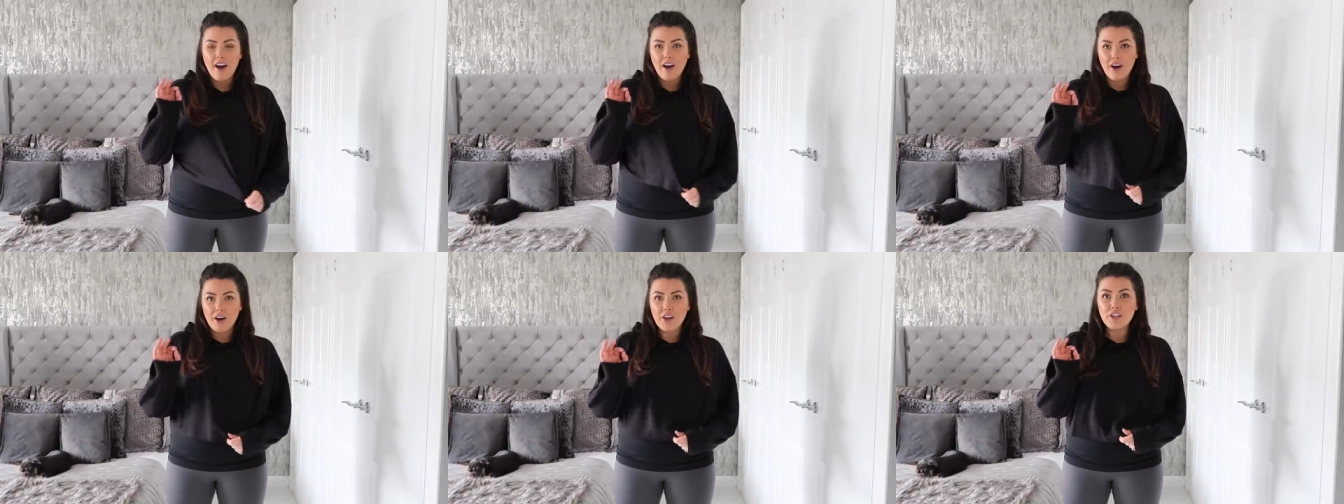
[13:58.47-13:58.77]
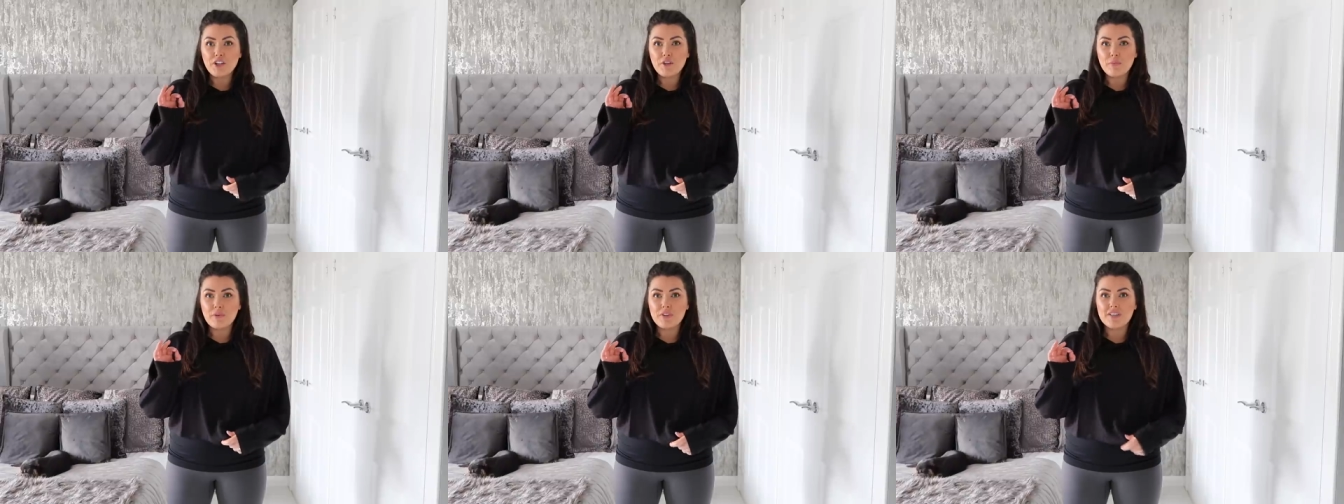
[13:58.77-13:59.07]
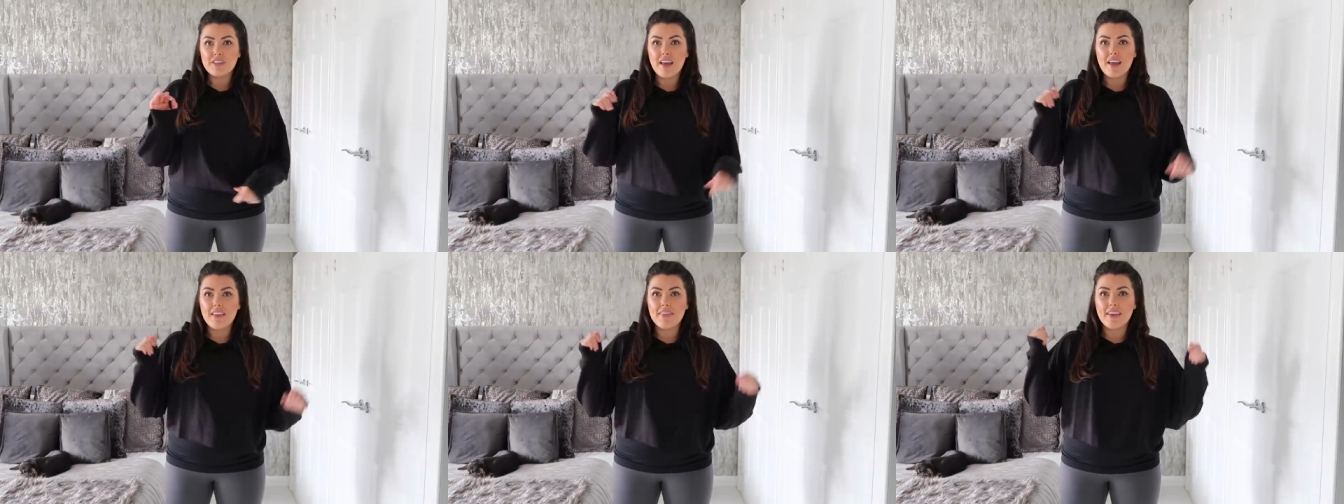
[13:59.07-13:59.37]

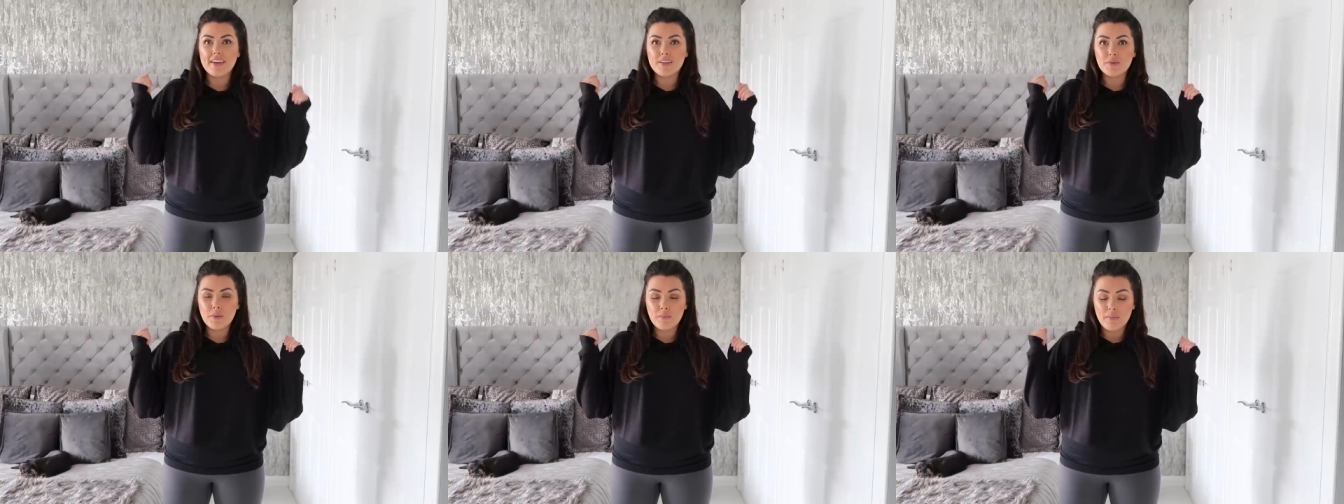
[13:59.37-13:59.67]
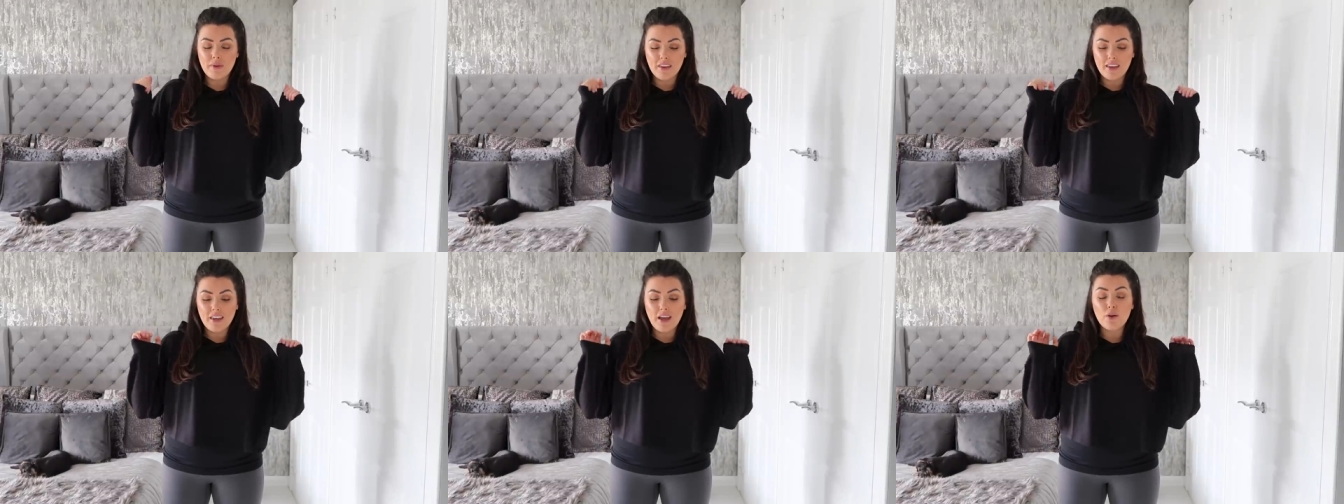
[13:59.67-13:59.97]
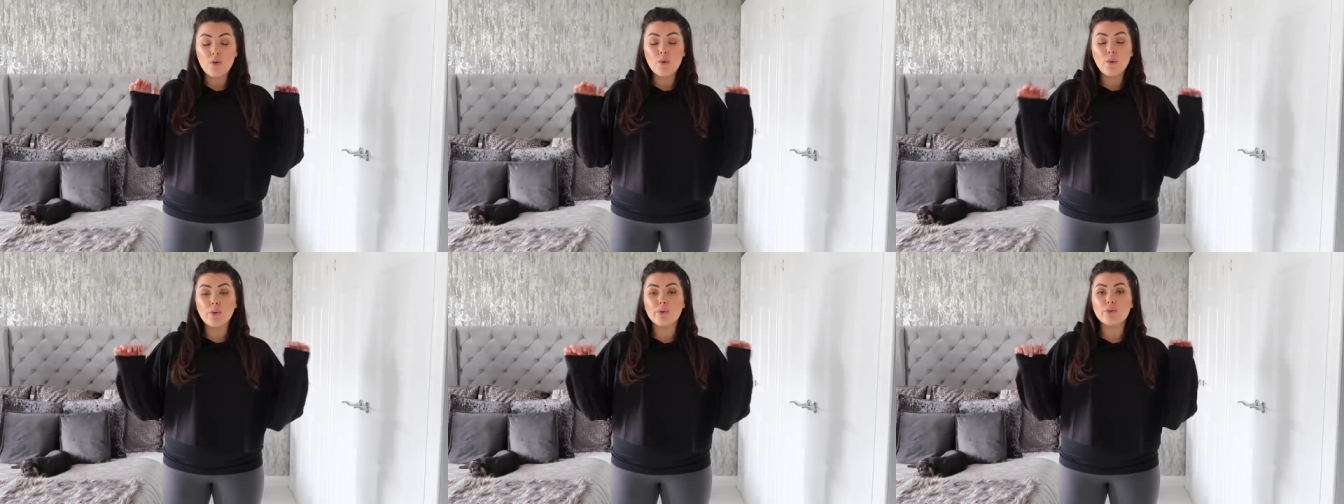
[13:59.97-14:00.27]
100% this would be like
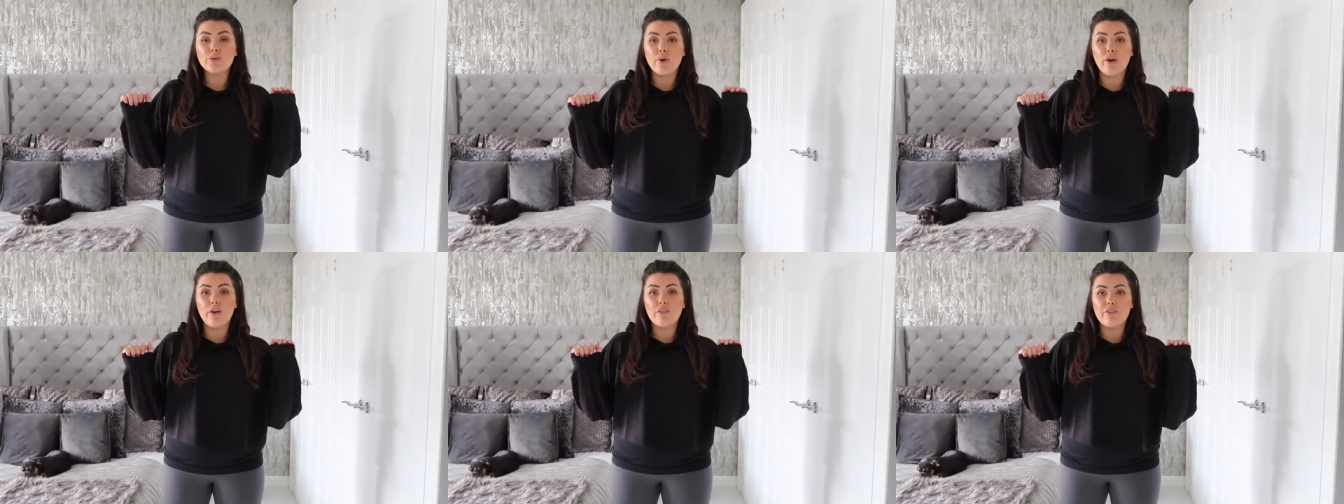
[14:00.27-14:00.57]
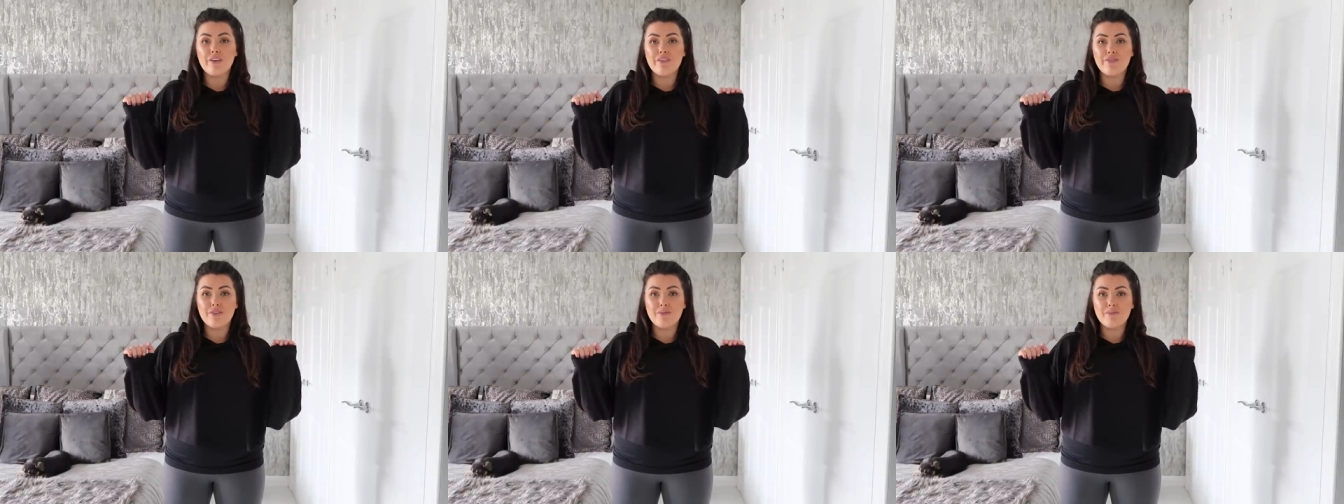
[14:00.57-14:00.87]
a go-to outfit